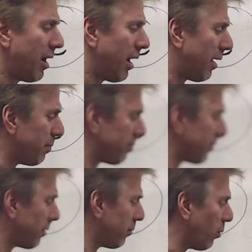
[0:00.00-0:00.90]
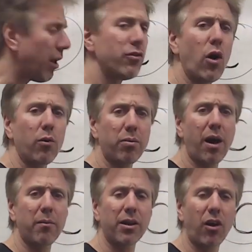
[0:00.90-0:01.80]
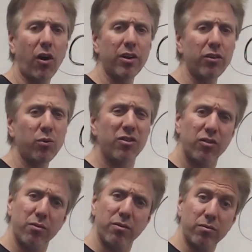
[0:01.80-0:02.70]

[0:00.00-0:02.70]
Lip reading: well-known prominent artists, which